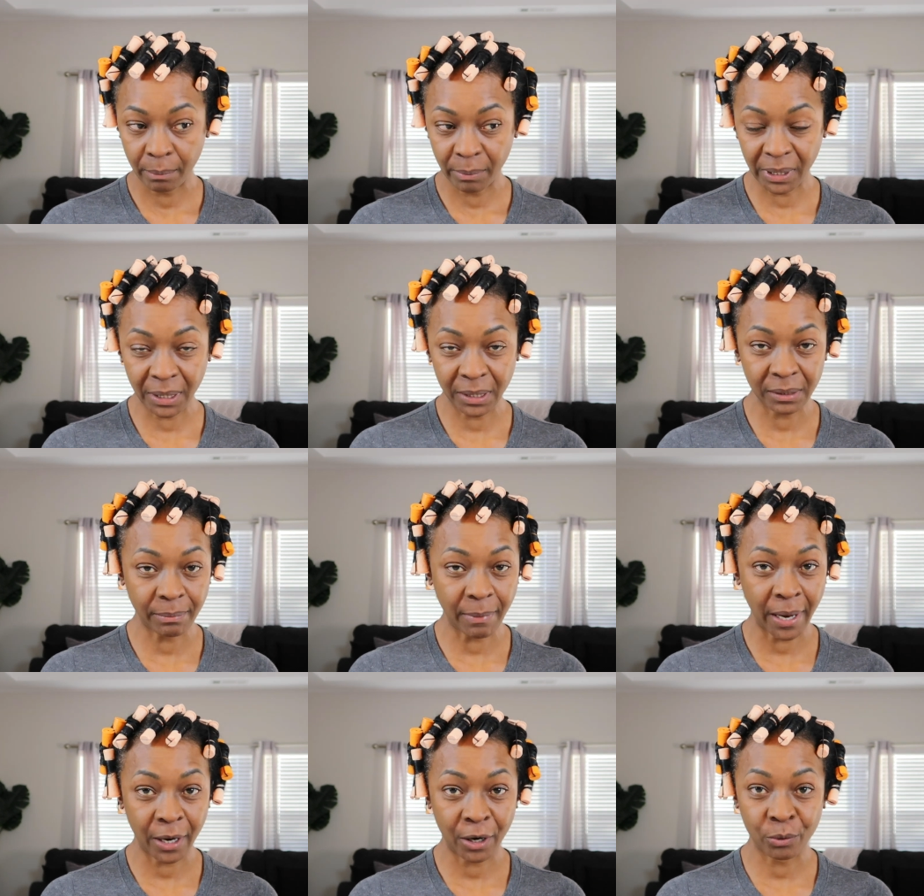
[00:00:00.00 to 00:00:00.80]
because
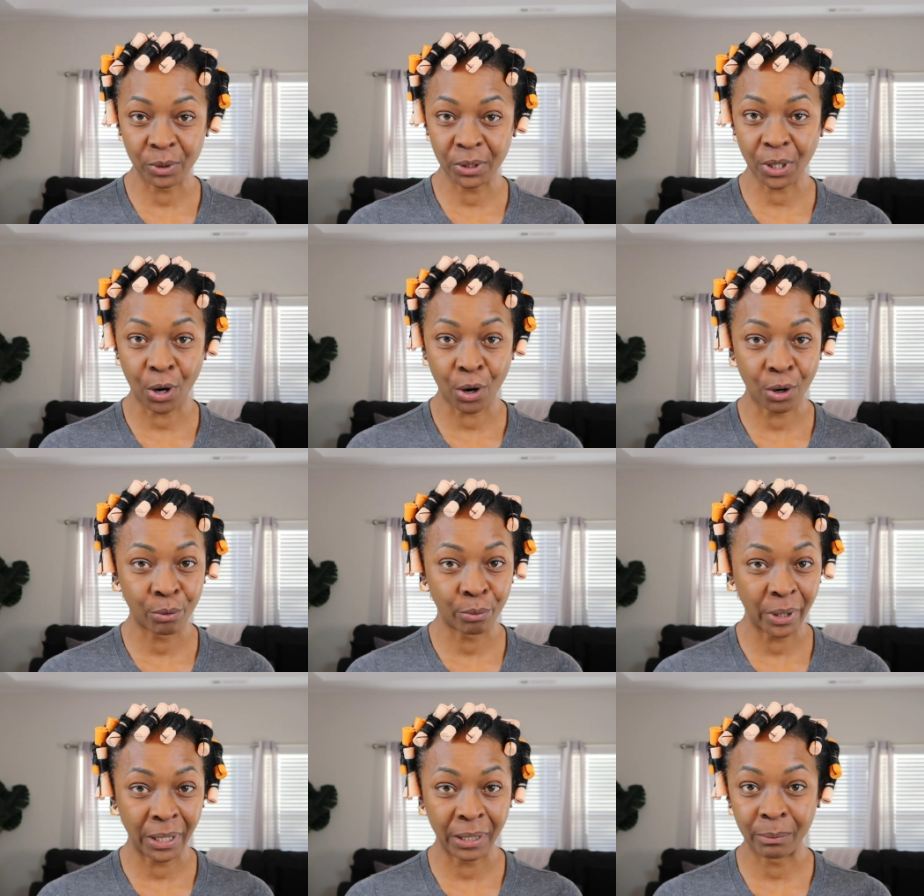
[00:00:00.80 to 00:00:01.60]
my hair was
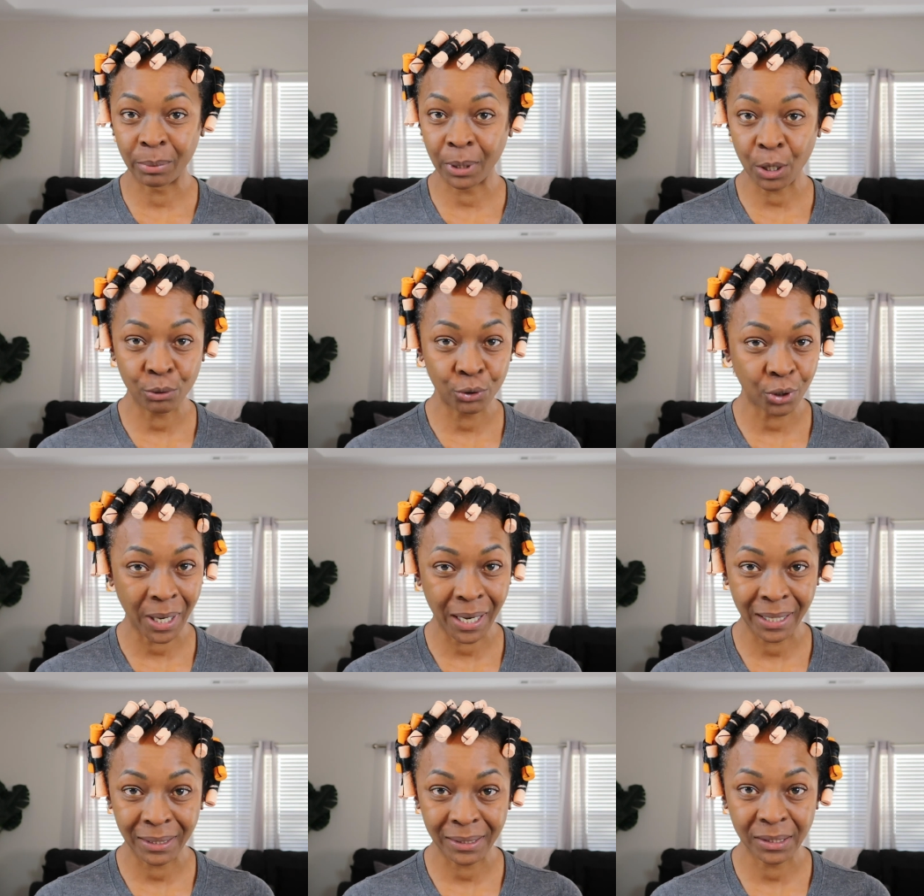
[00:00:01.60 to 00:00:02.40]
already blow
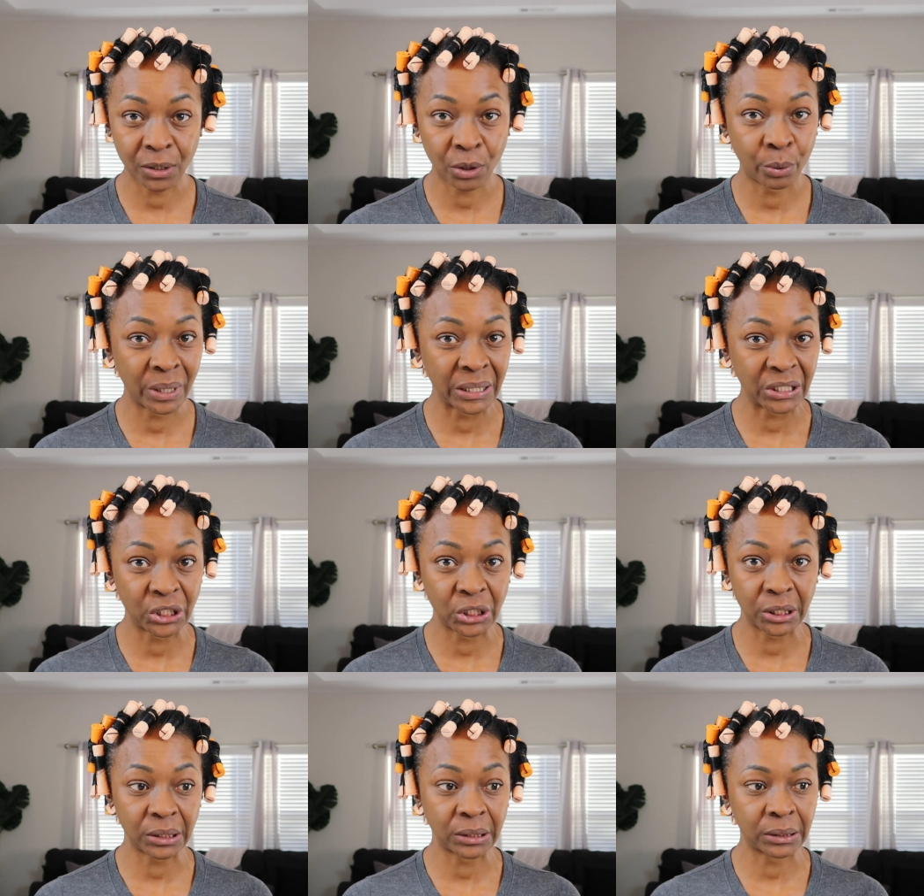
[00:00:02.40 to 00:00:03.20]
dried, so it
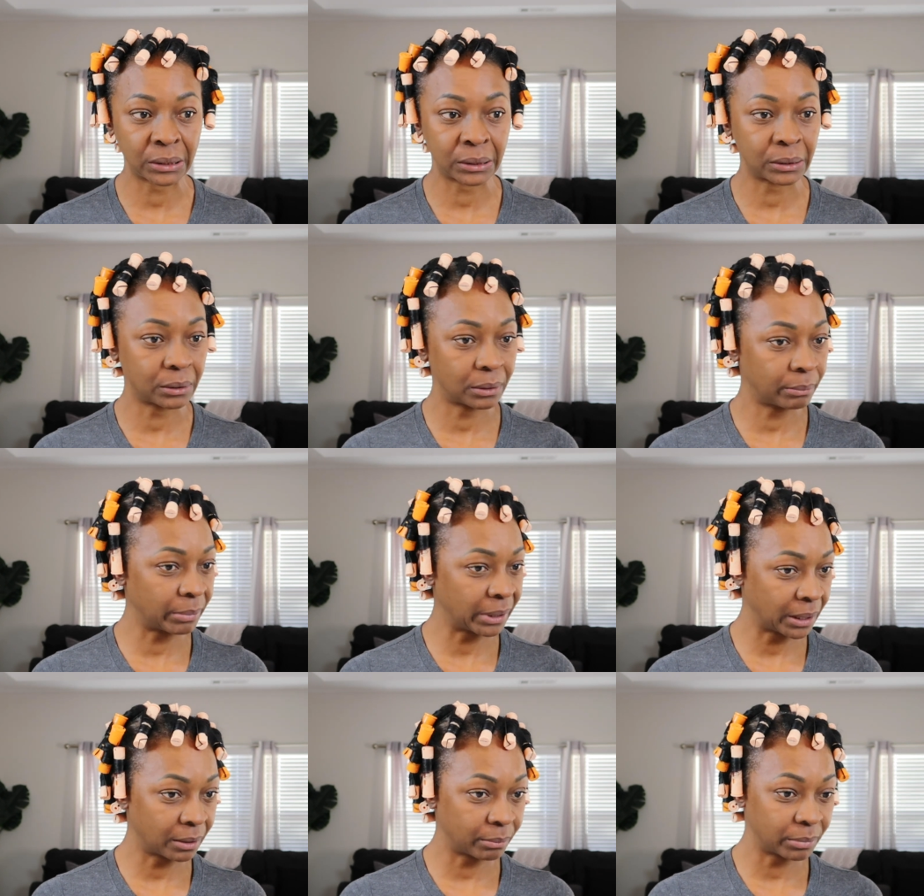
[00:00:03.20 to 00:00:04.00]
should
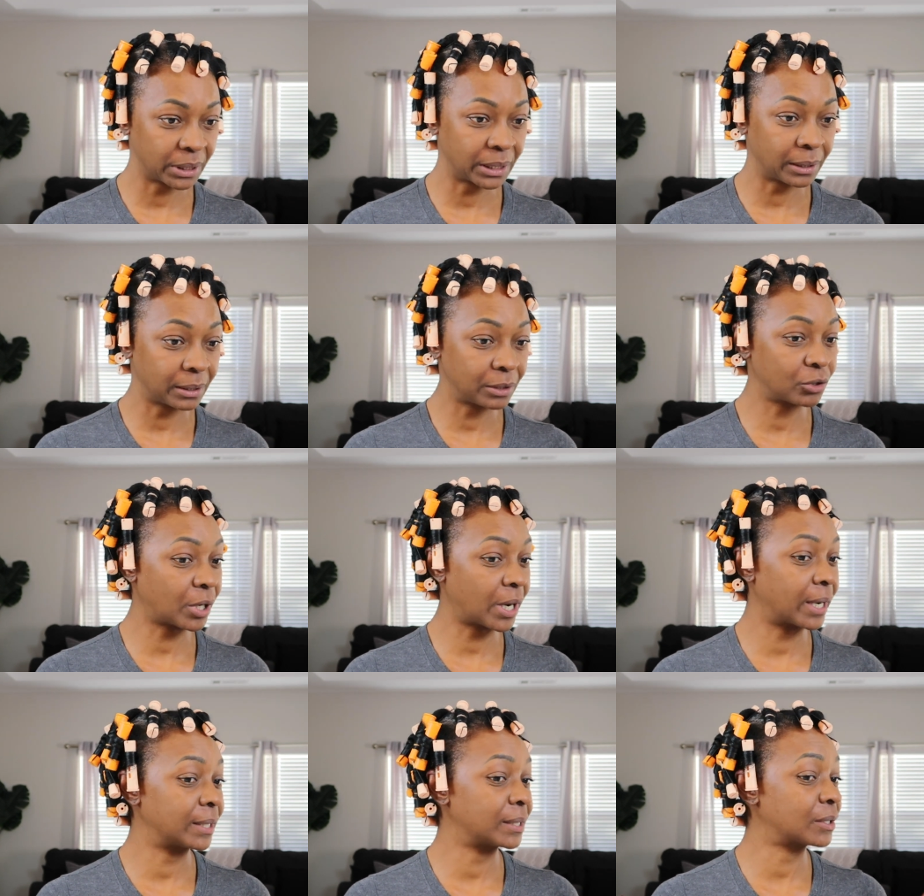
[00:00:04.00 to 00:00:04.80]
be completely
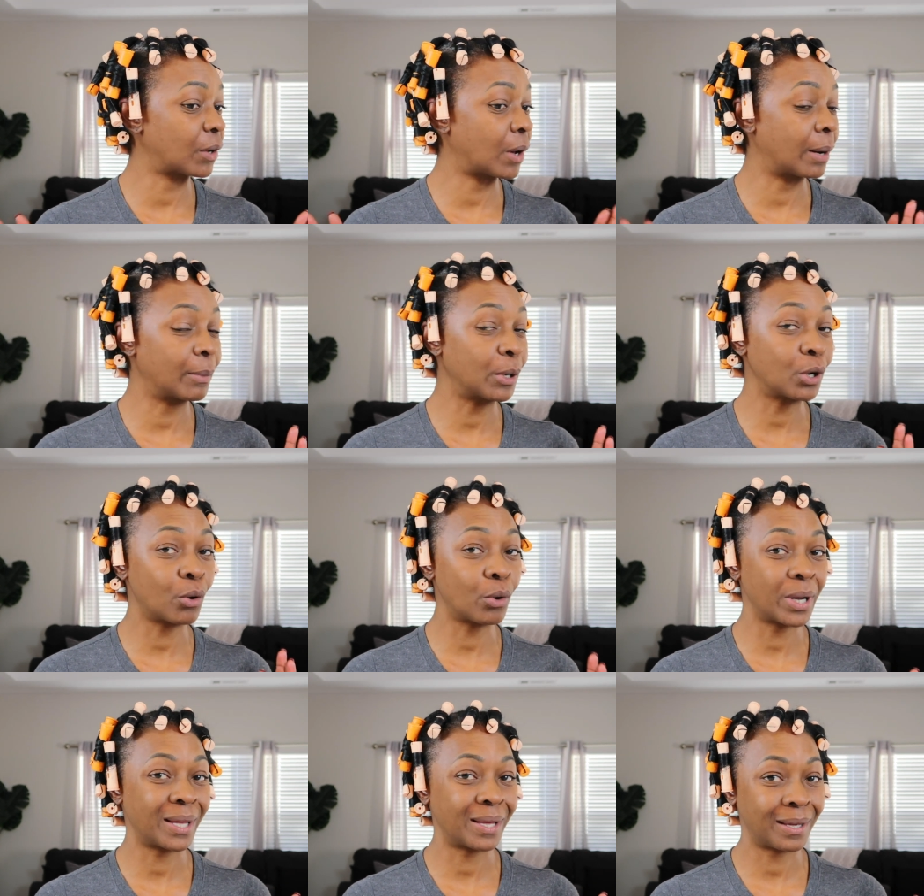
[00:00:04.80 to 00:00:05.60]
dry. So I'm gonna
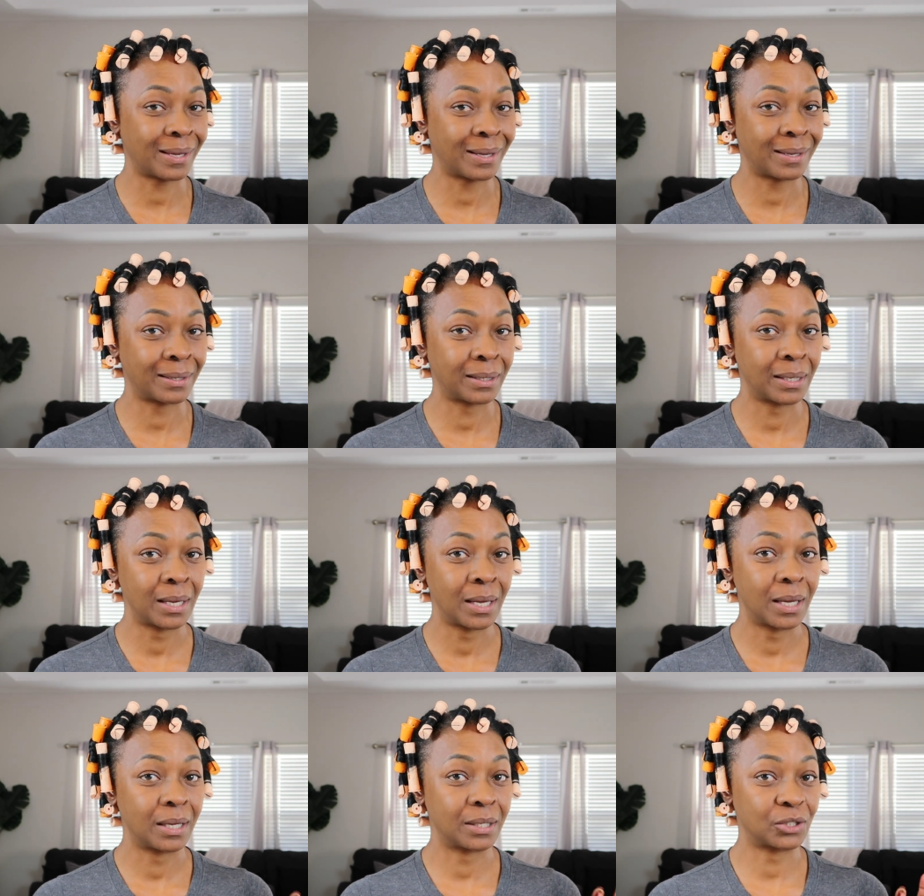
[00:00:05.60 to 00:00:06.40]
go ahead,
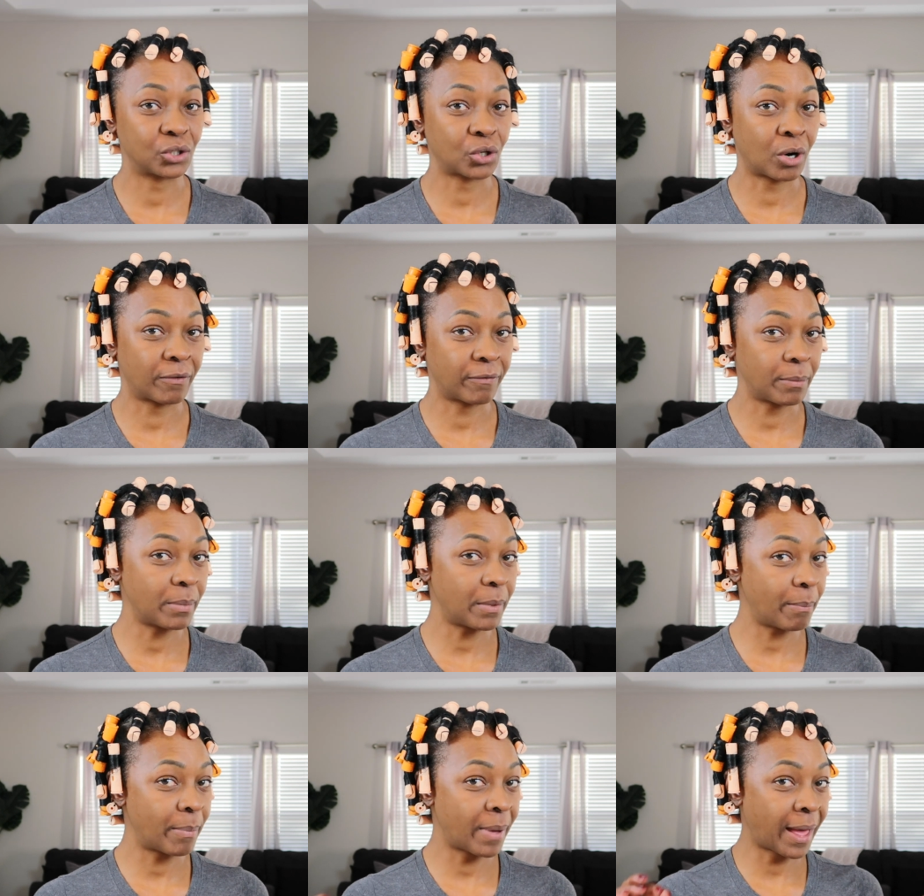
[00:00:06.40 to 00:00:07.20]
start from
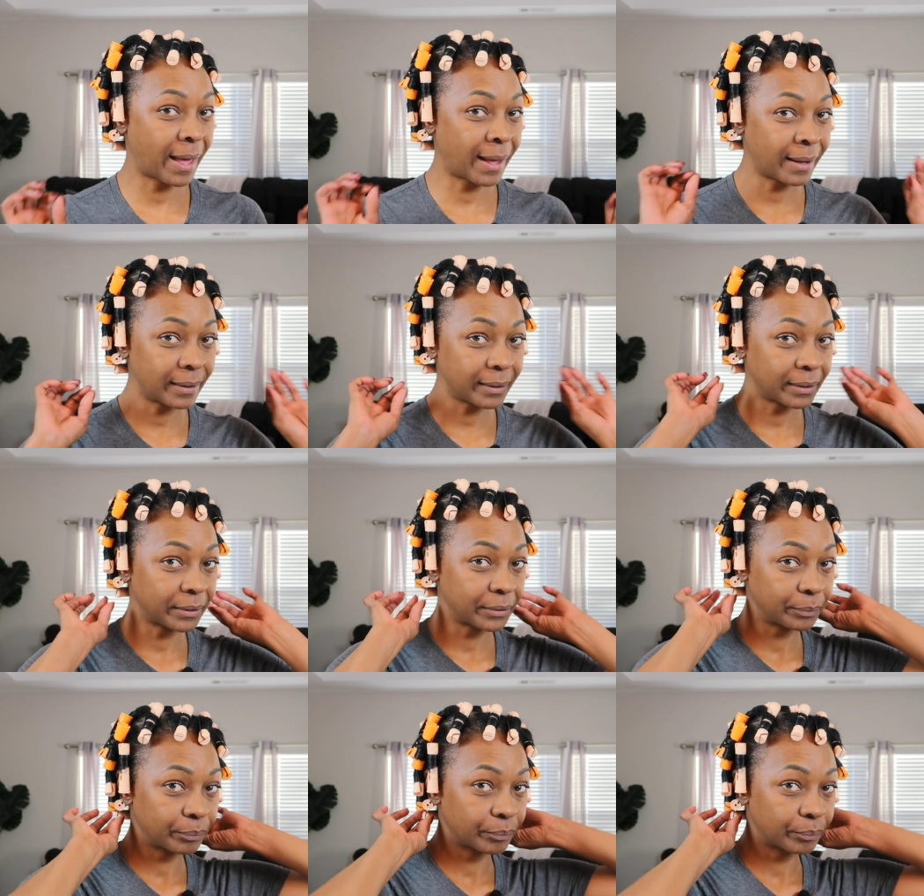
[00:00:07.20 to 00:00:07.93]
the back.